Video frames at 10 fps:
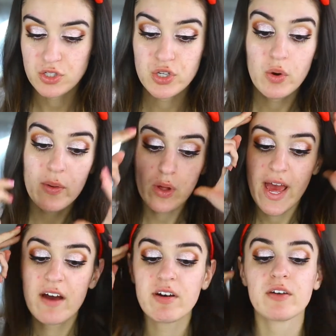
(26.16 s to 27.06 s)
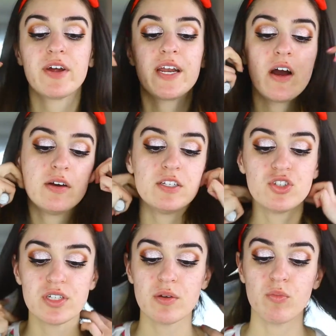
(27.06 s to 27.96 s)
So all I have on right now is
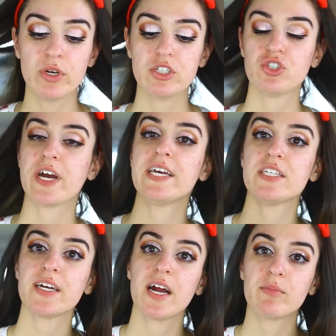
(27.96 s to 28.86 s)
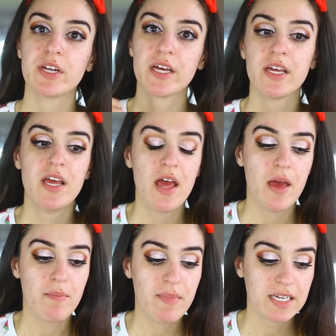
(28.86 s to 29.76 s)
just some moisturizer. I'm gonna
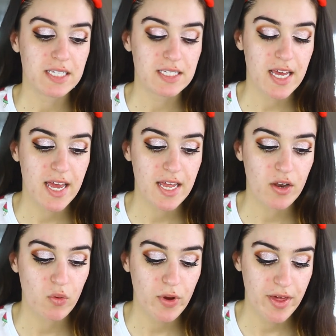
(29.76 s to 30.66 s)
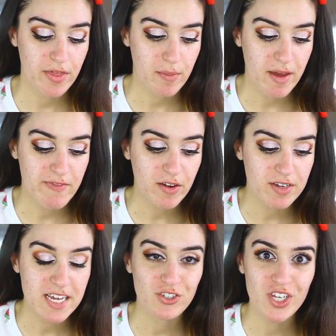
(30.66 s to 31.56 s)
mix this in with my
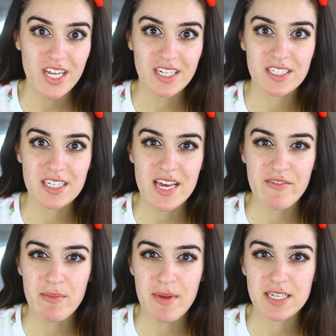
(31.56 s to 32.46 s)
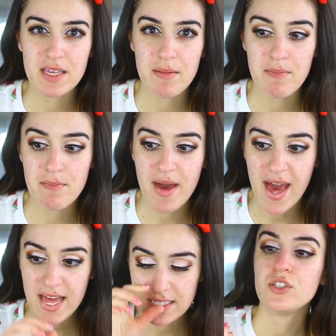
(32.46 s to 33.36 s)
foundation and see if it makes it
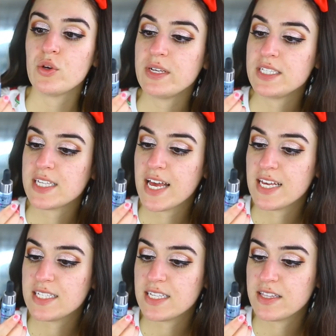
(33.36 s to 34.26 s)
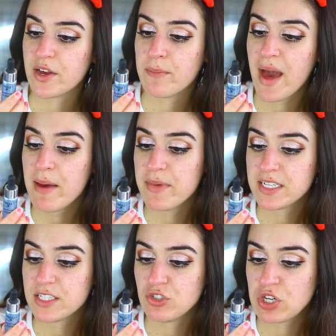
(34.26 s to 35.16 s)
matte. So it says they're matte
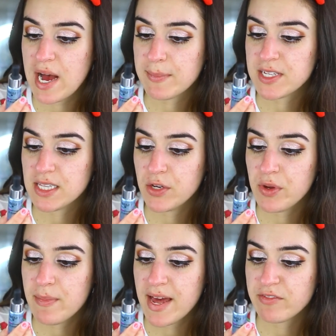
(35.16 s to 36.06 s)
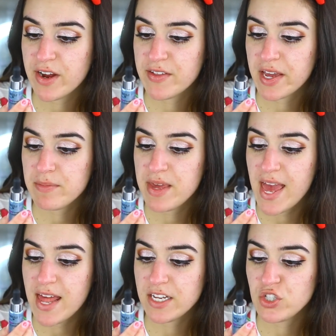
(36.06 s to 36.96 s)
mix-in drops, a liquid mattifier that can be
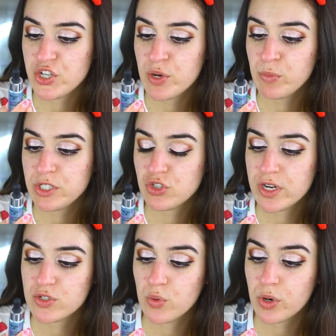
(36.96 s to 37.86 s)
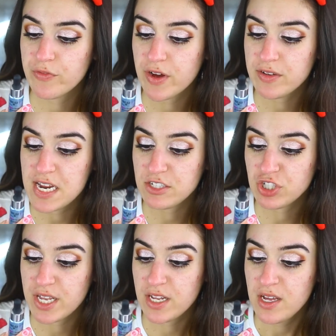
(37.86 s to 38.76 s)
added to your moisturizer or
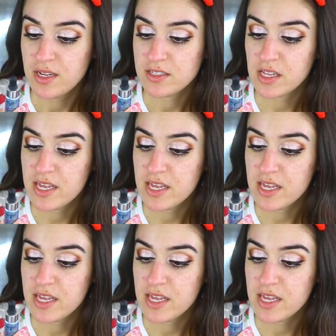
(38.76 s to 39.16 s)
foundation to